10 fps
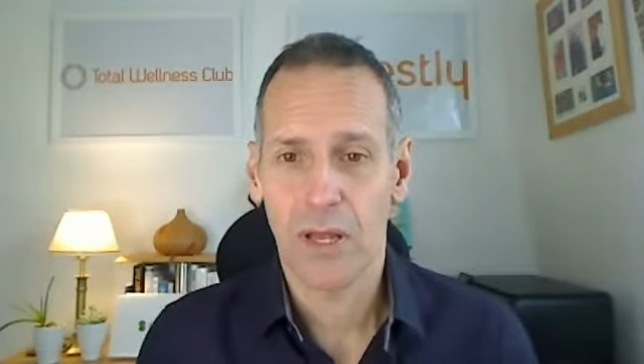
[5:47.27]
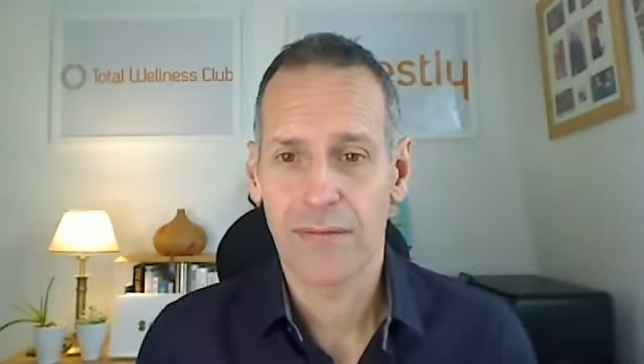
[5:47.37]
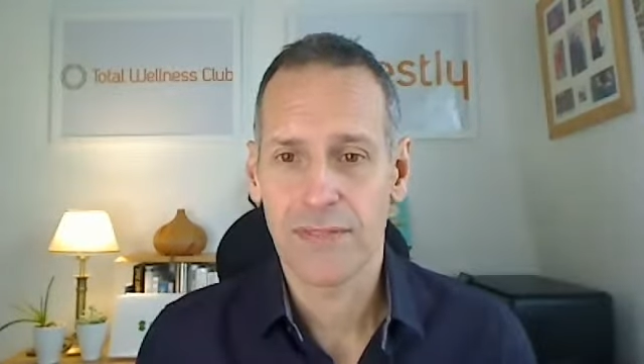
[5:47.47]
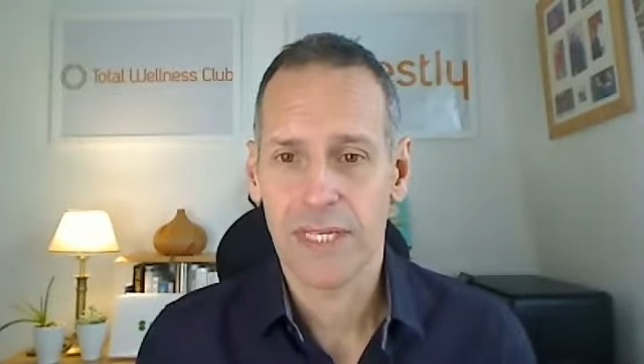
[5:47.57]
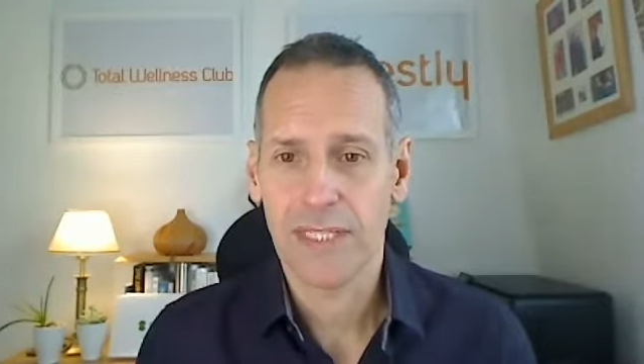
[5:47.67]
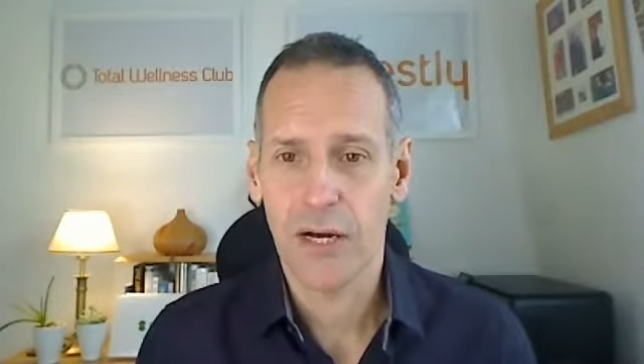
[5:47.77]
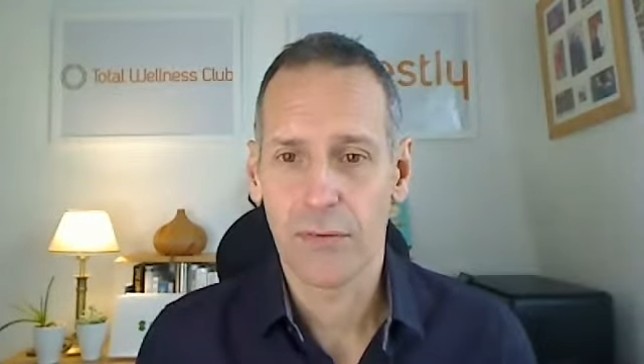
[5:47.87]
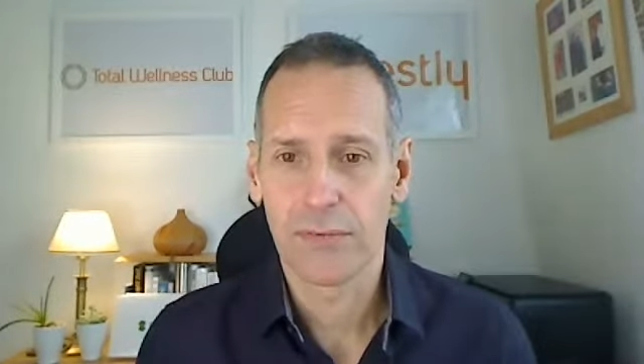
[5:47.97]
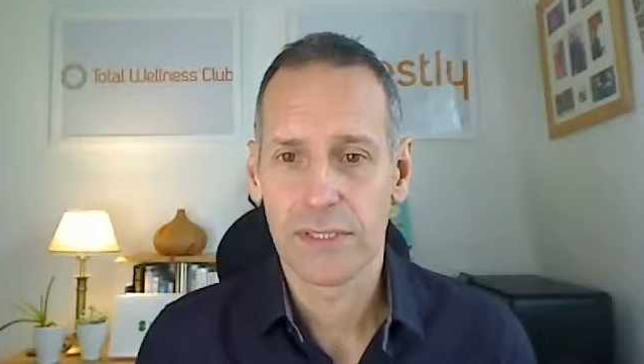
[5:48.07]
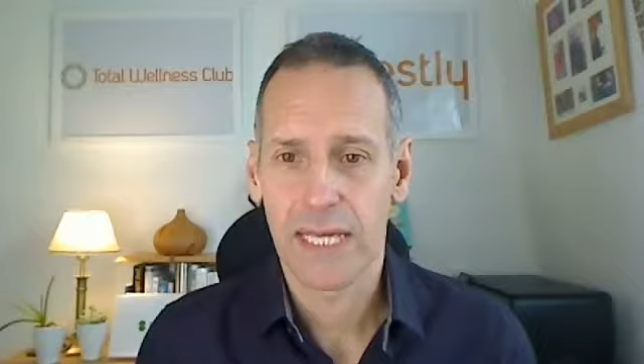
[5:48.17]
Lives
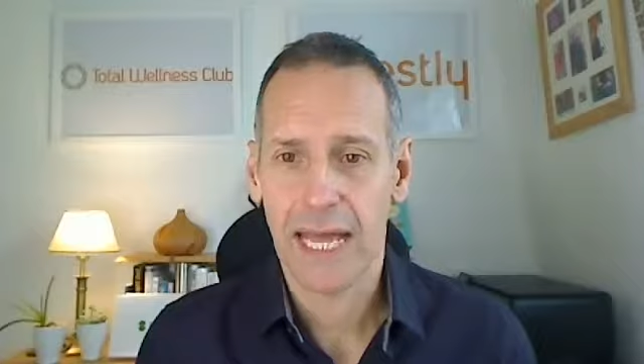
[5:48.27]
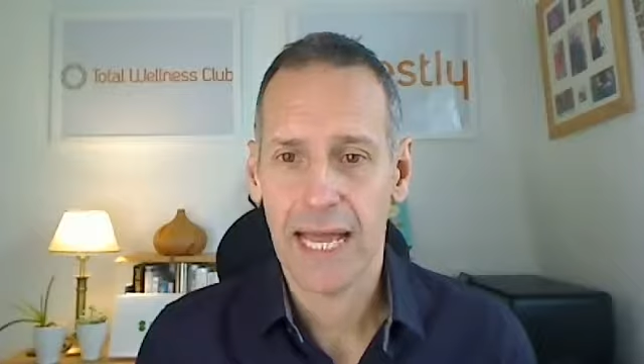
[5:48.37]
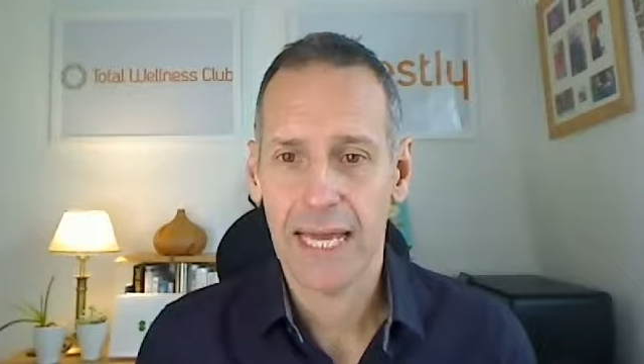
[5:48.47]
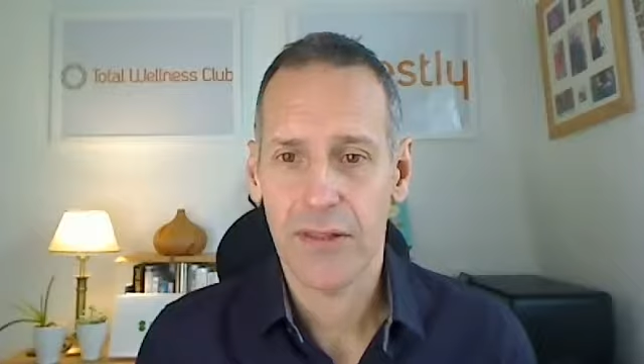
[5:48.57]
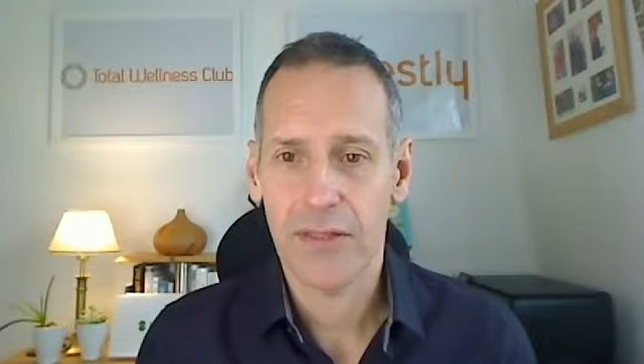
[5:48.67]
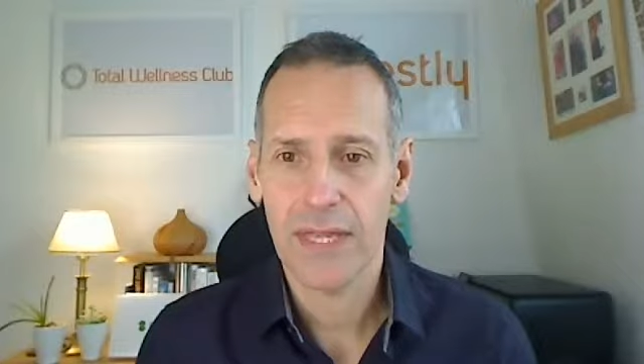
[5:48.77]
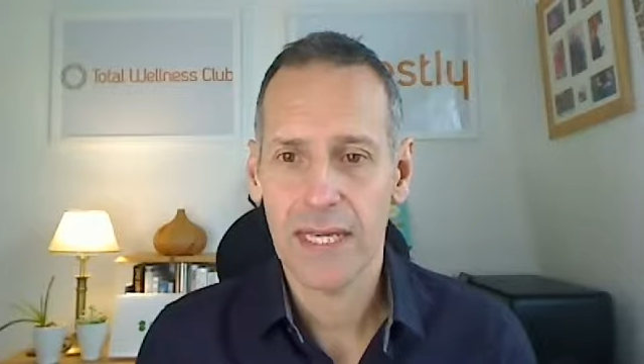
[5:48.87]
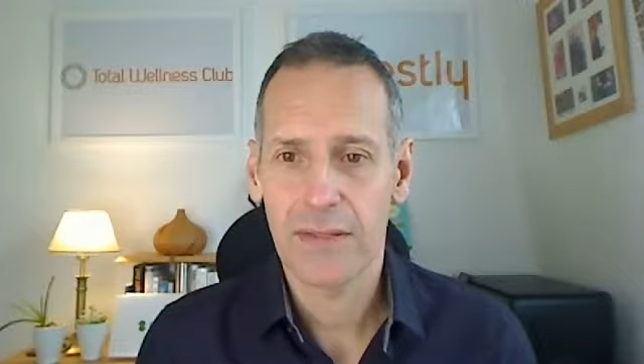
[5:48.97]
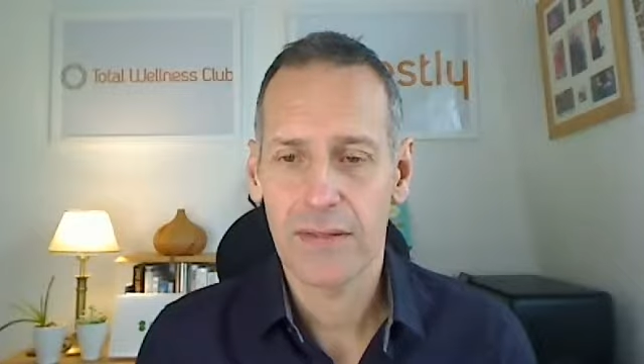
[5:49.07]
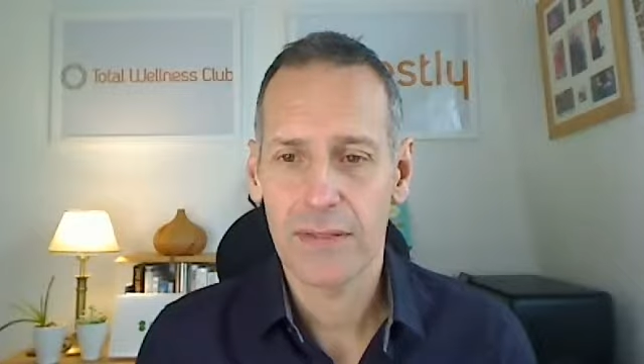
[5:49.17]
ourselves, and I
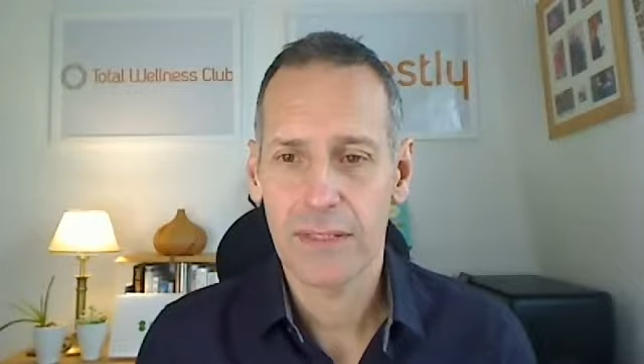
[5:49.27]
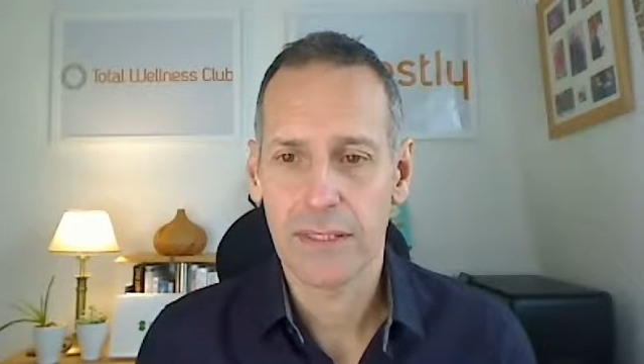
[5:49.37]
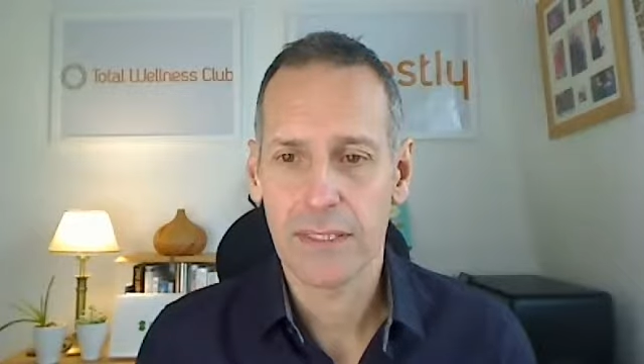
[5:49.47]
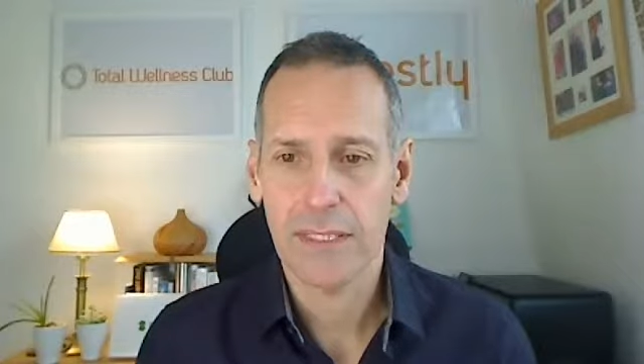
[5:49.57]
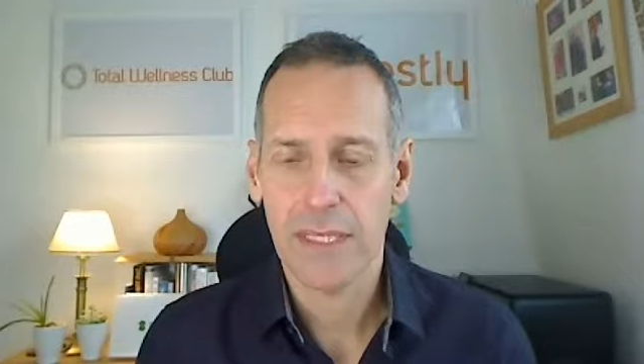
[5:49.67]
think that